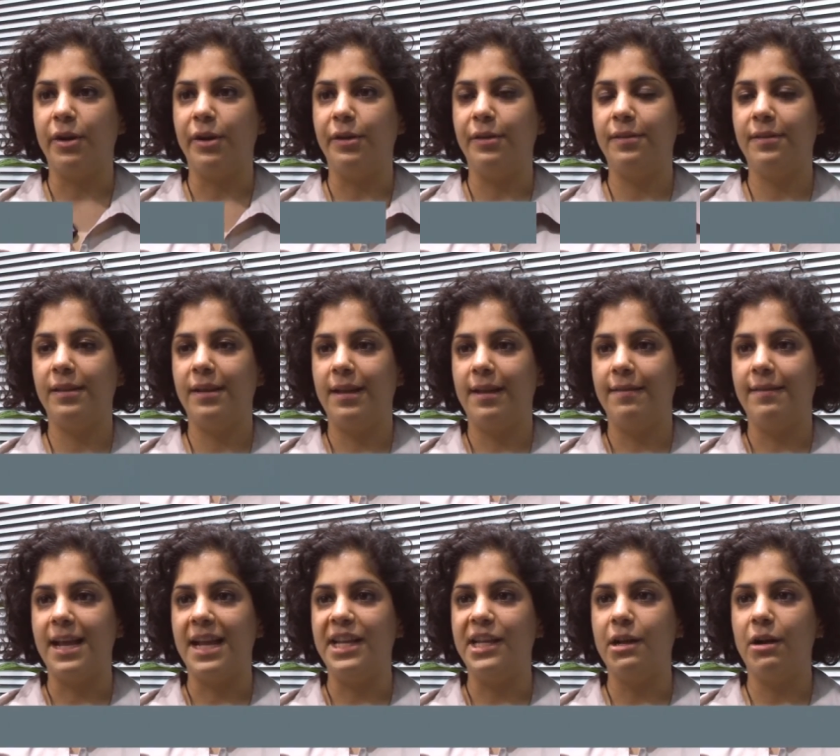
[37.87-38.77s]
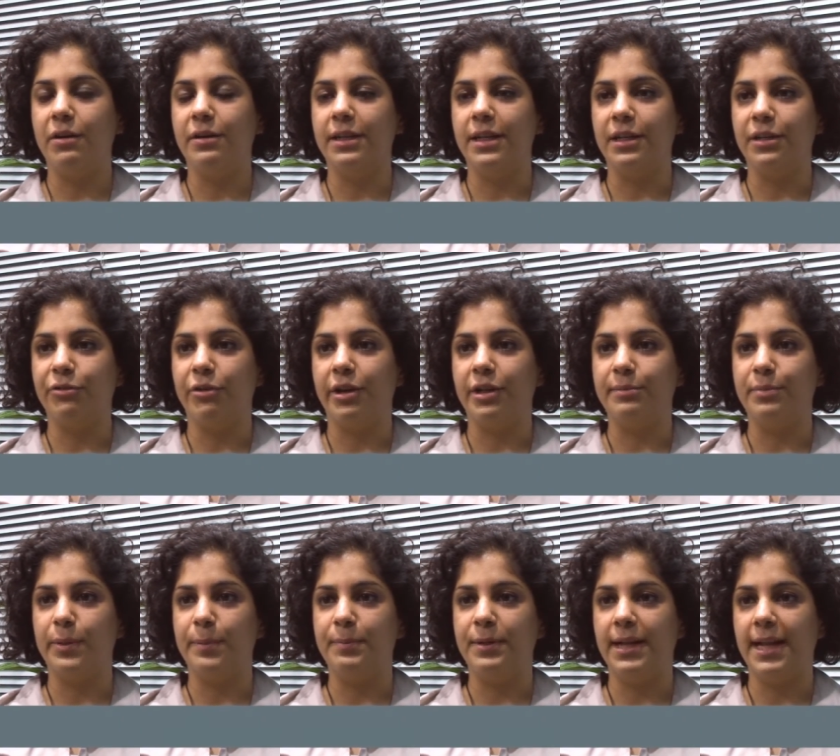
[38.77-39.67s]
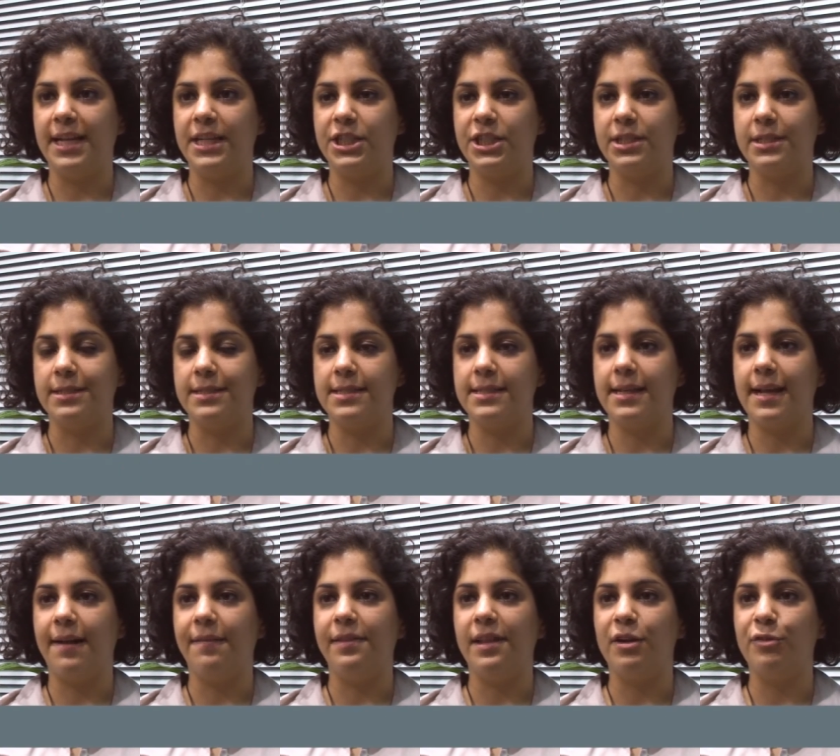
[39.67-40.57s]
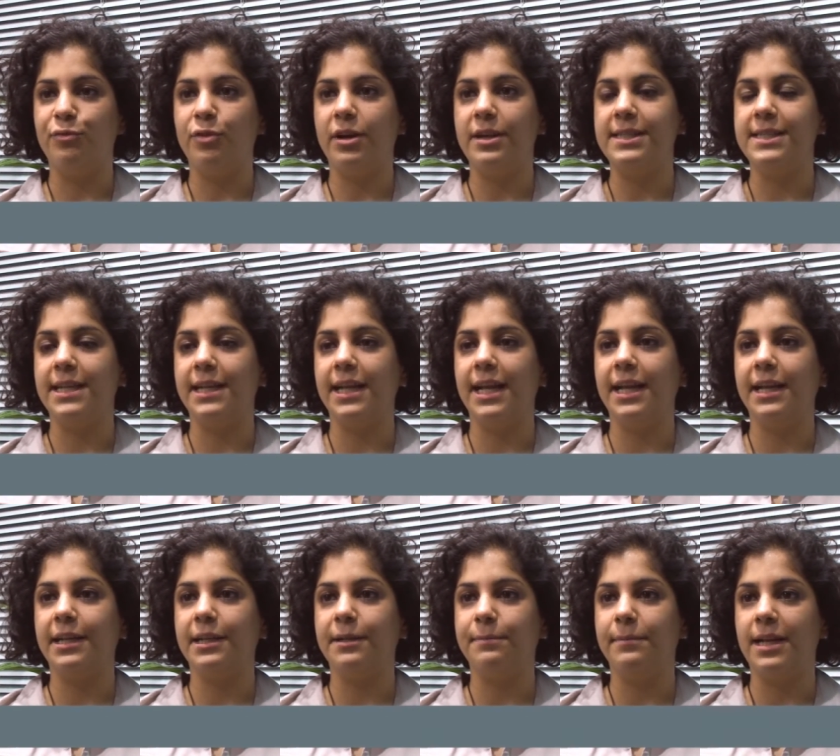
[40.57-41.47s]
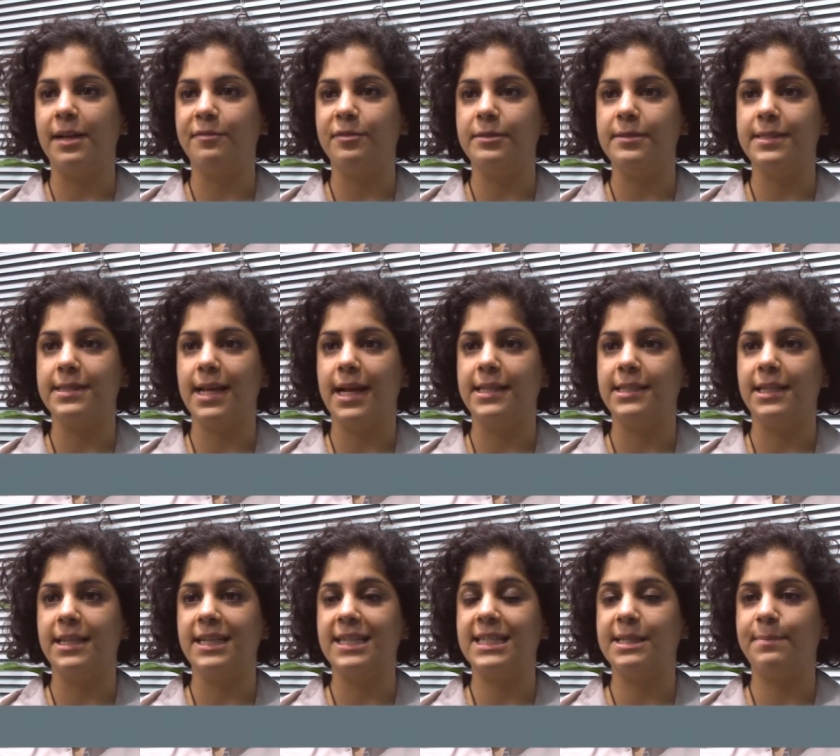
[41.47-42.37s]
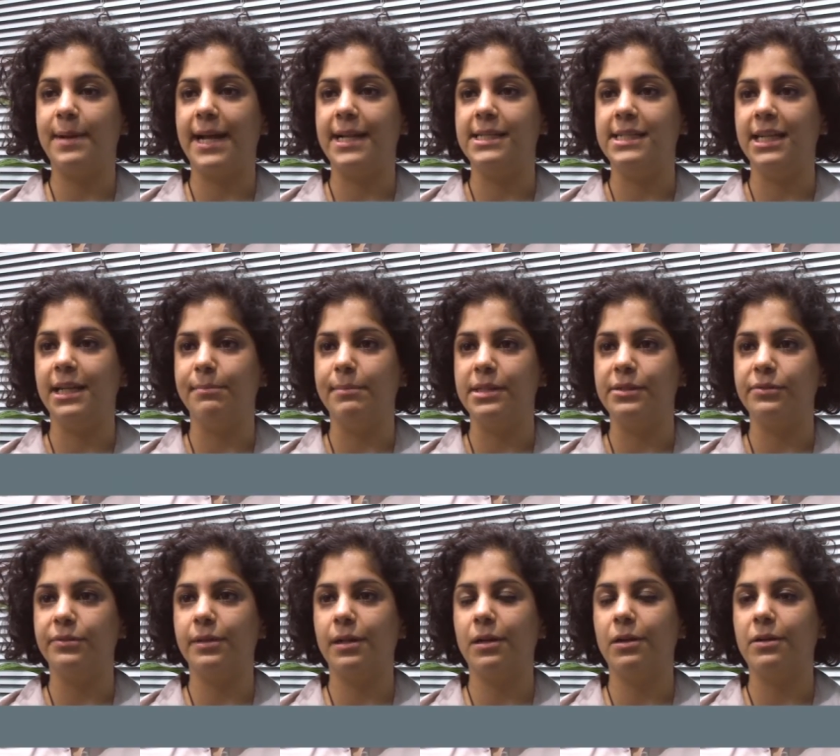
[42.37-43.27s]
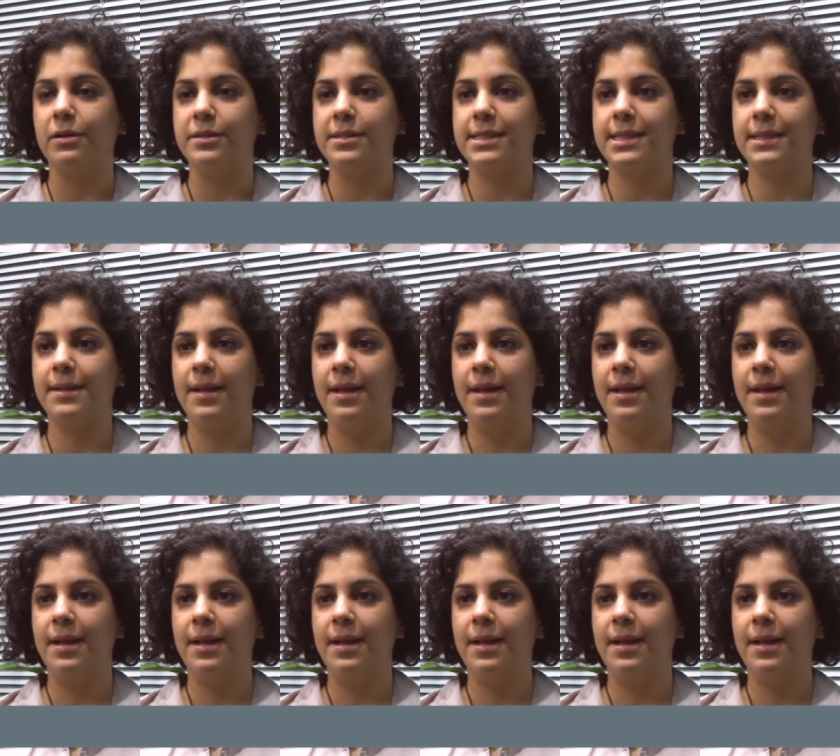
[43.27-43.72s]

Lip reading: growth, their young and growing populations, and their rising income levels and an expanding middle class.